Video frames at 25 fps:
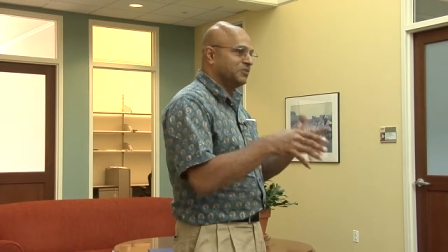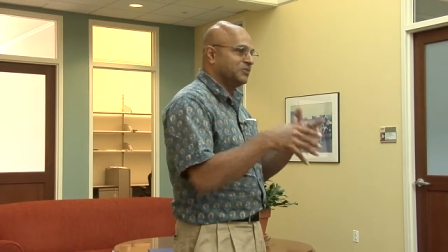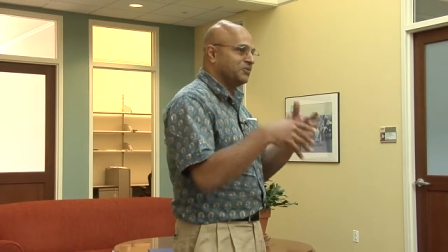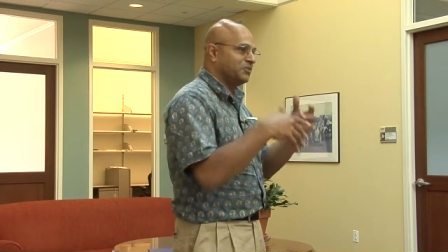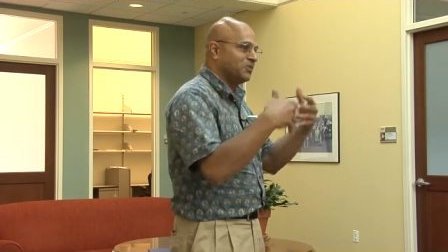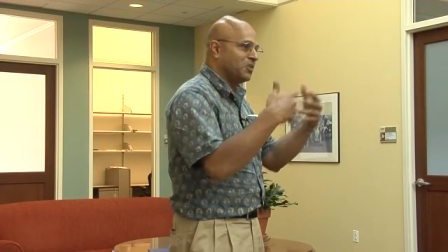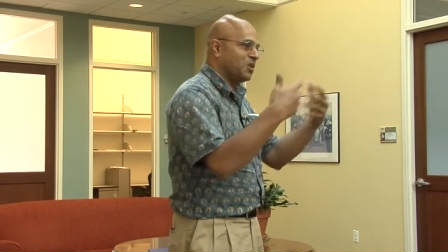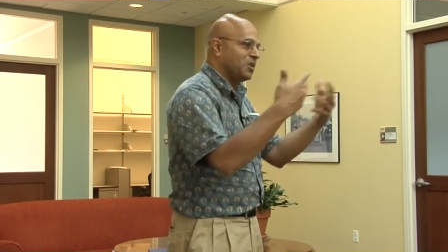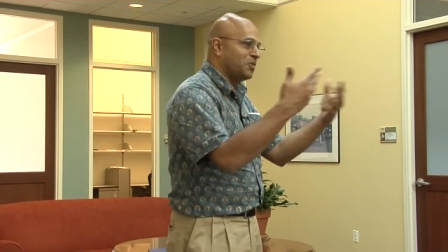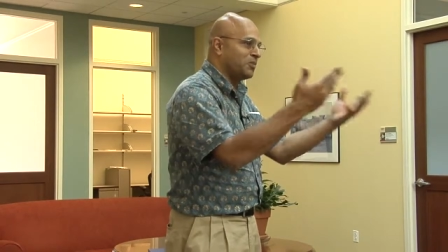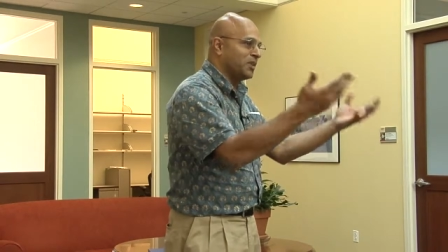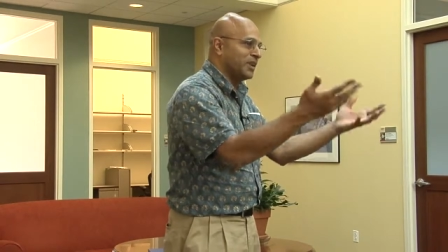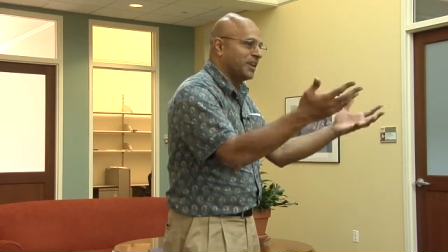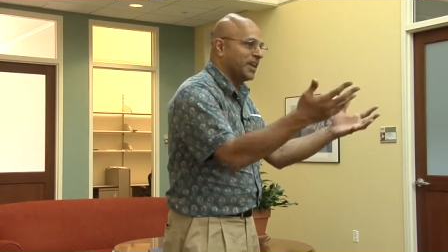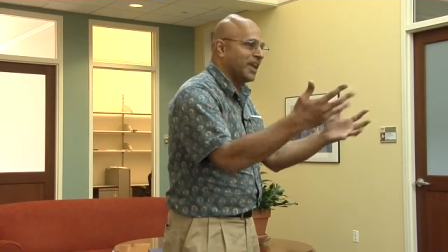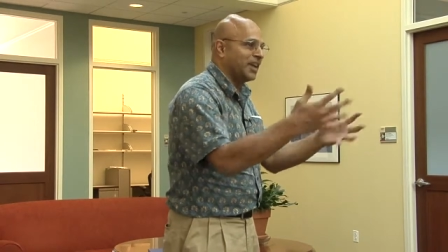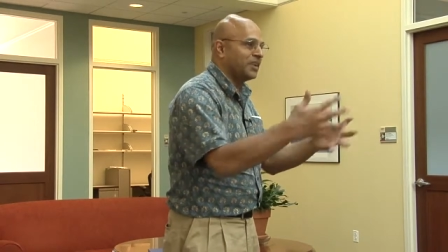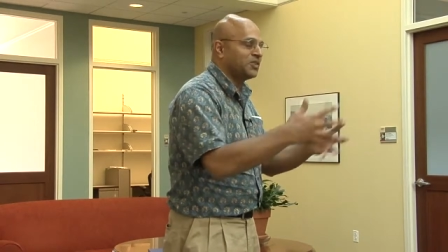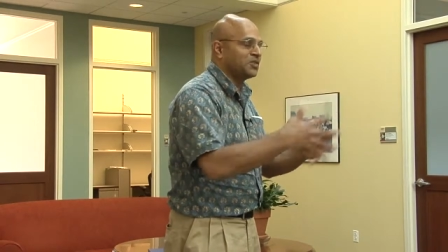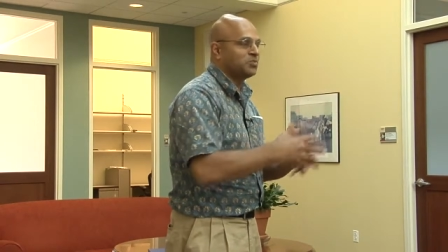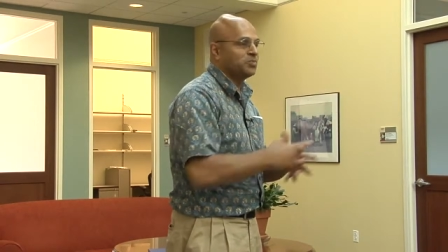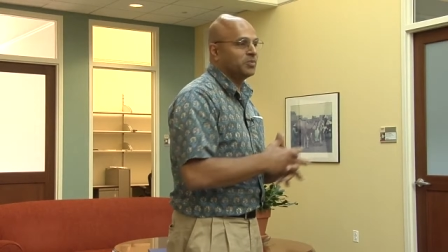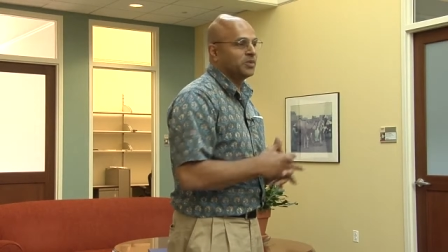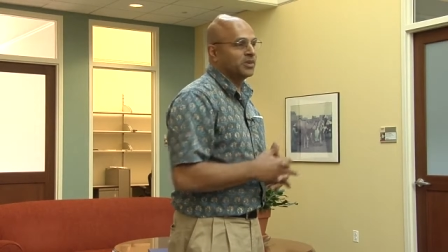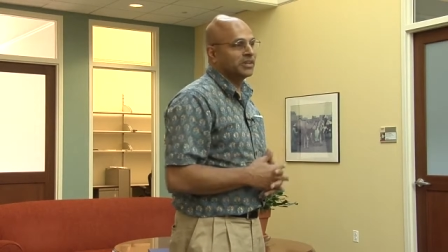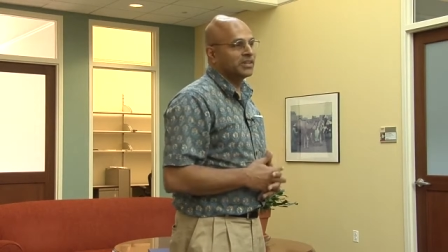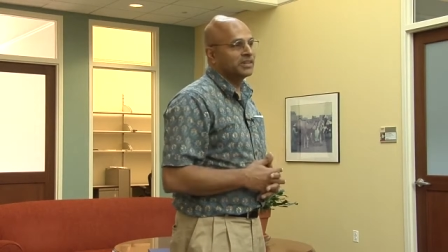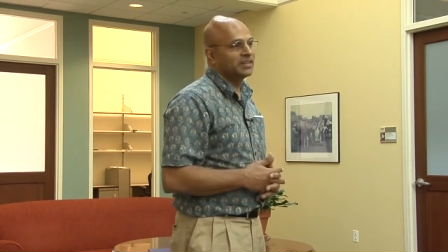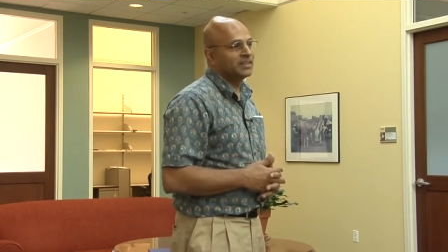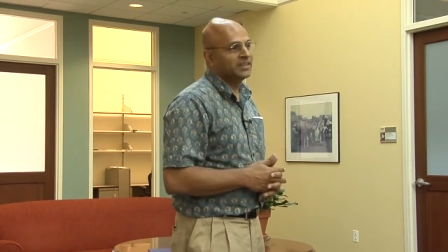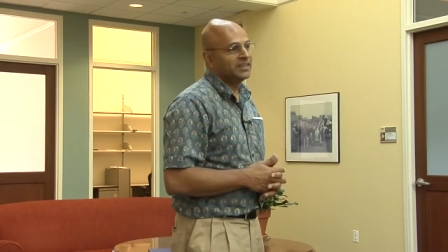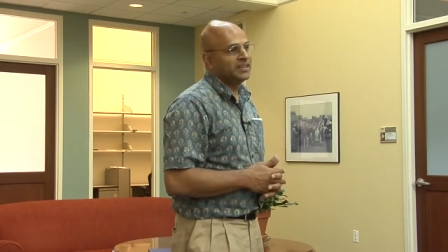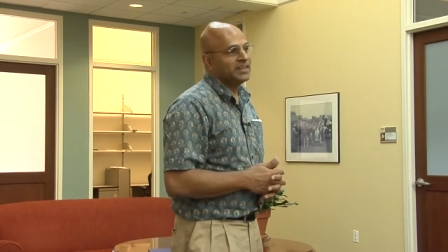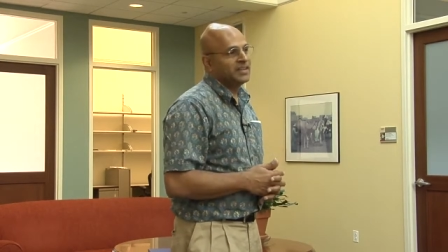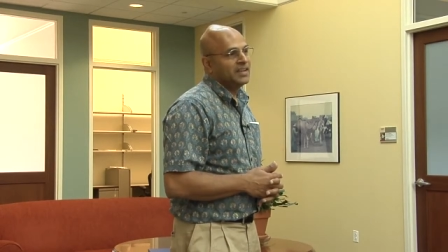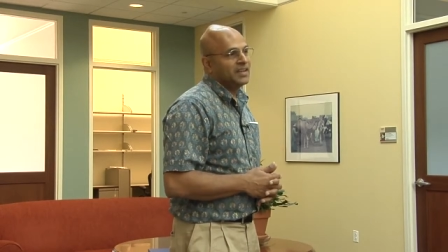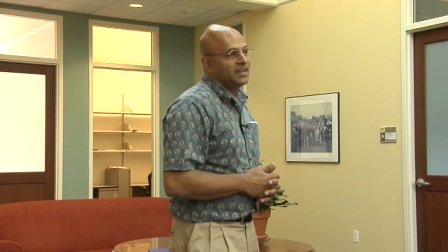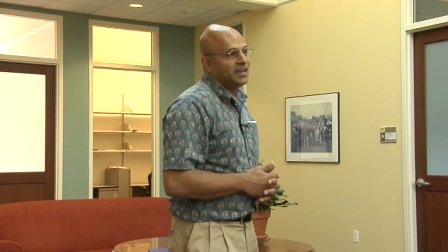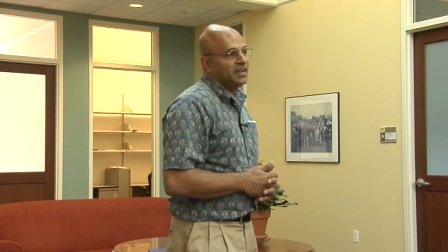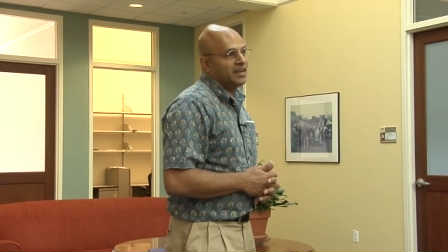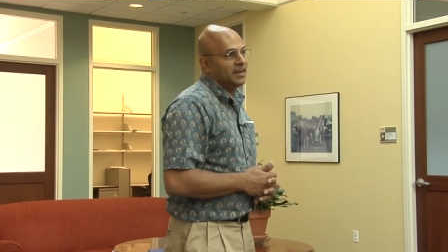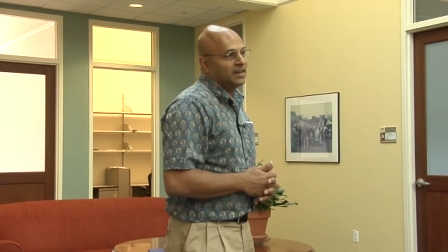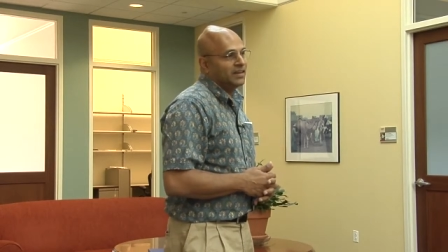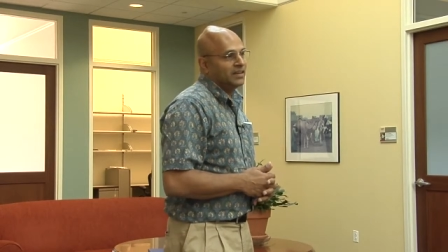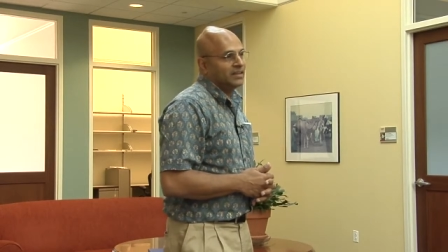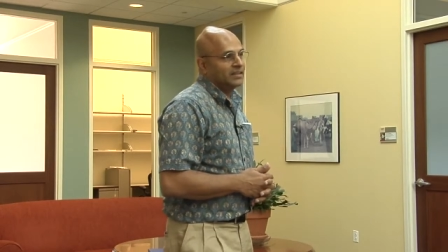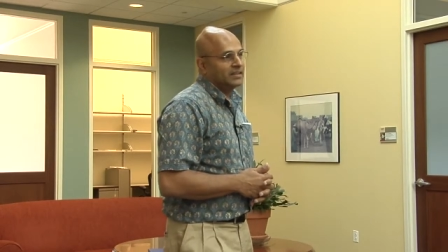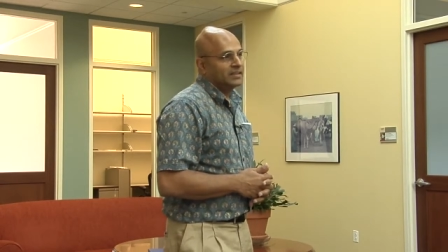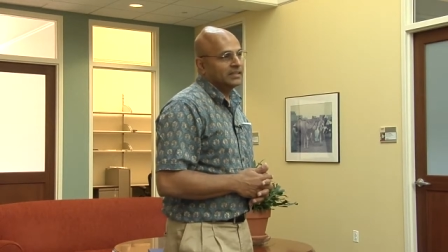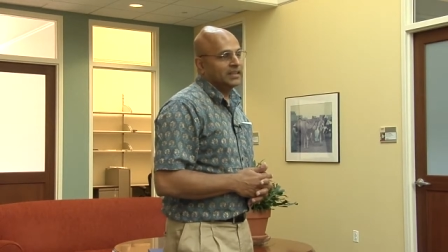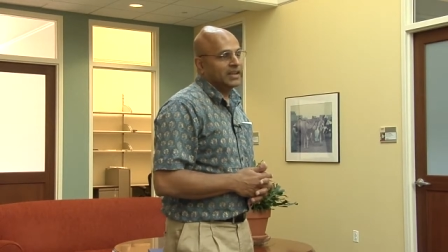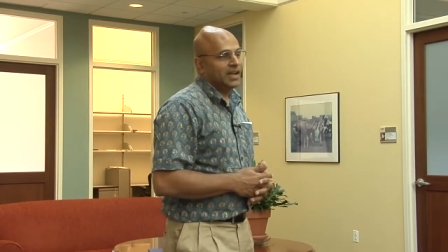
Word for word: from an expert uh,